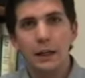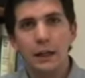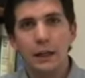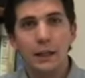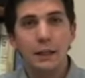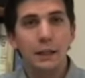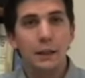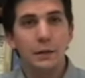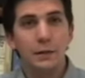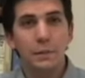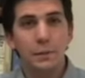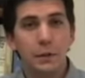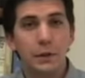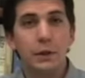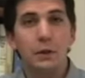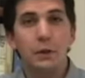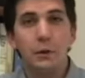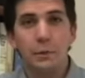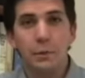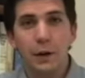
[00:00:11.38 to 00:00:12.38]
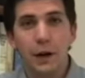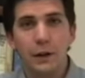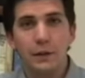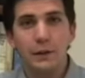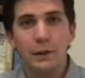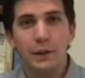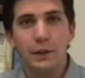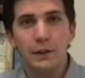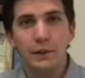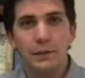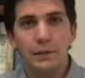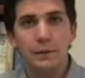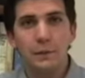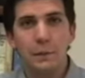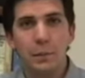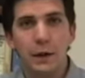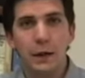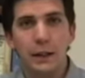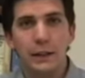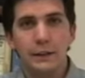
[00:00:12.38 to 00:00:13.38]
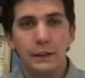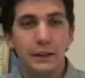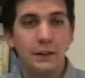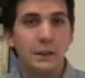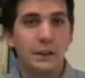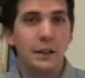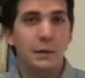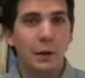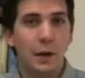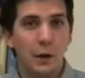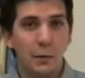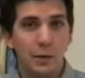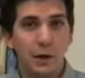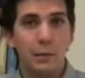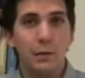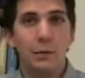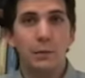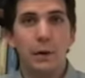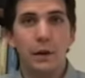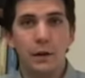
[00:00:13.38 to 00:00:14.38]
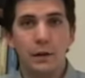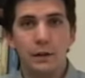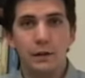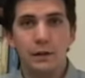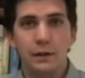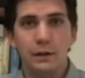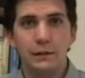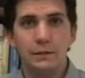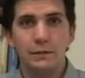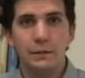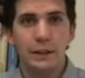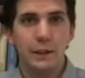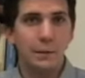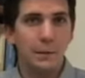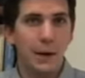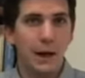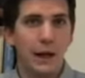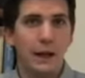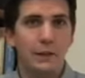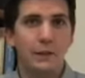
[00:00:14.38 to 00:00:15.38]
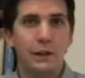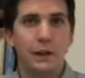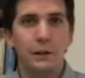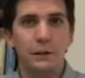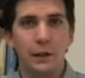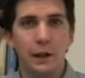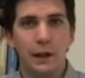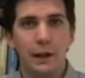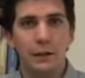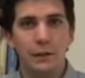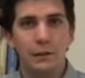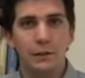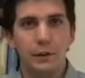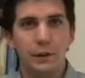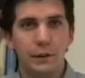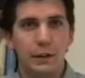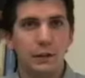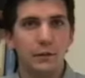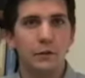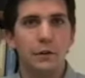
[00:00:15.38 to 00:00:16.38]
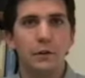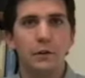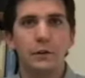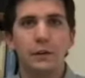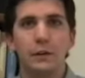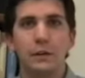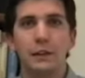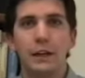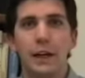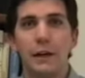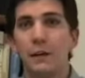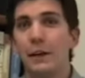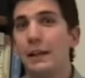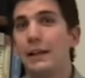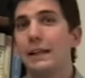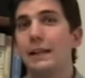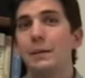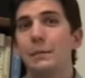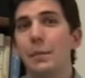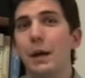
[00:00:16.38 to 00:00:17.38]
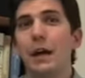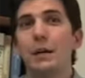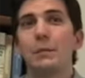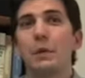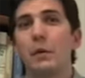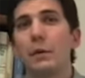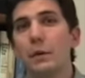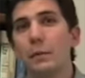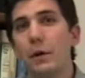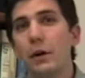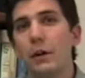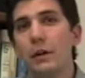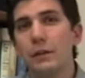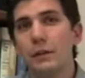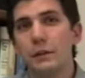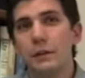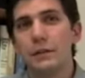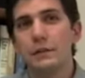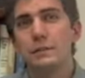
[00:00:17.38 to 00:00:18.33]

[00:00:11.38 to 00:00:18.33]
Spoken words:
in the political process by teaching them how public policy impacts their lives and conversely how they can impact public policy.